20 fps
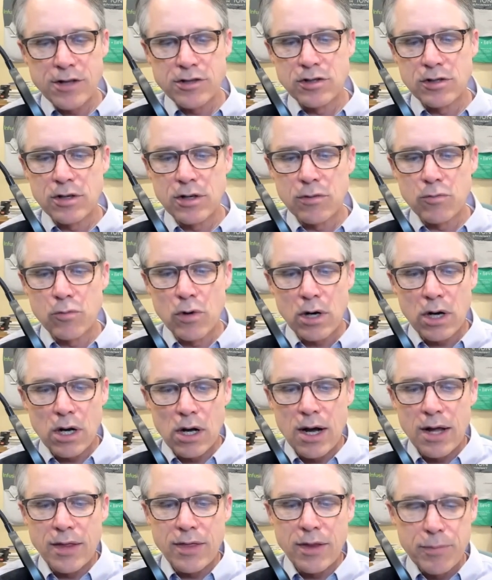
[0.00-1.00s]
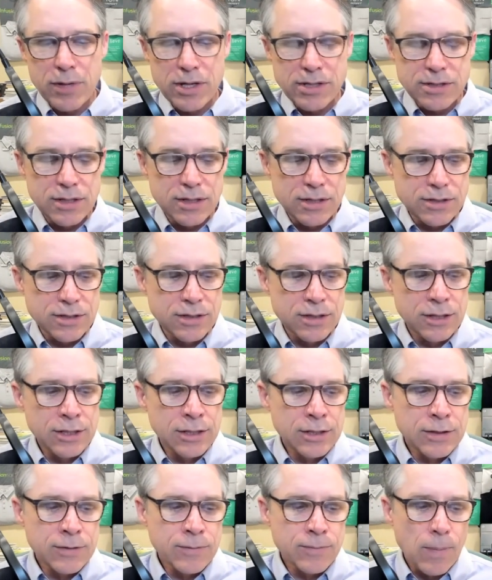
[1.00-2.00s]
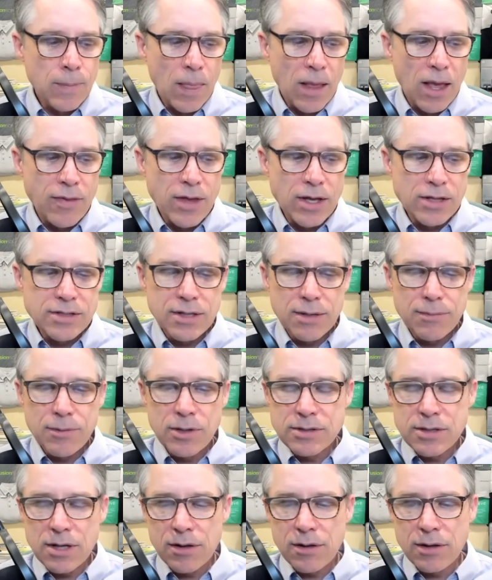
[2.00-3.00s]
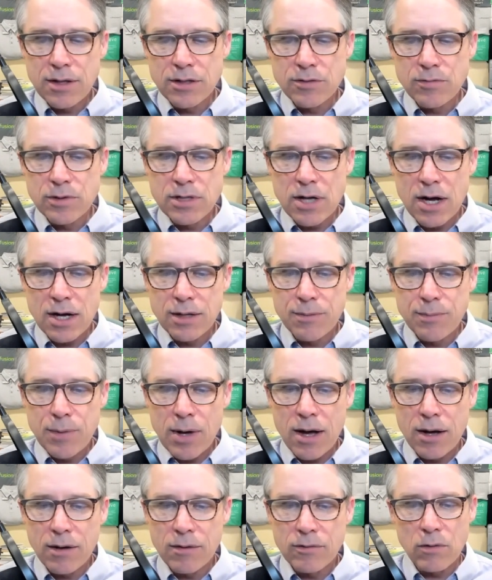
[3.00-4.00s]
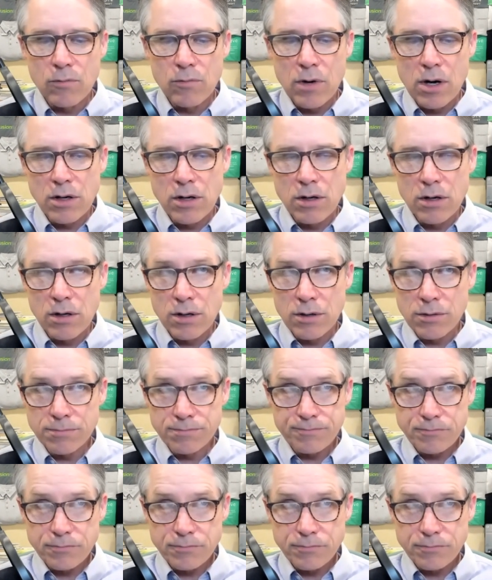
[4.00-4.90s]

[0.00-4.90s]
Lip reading: is good work on the business. And then some of these other things we talked about where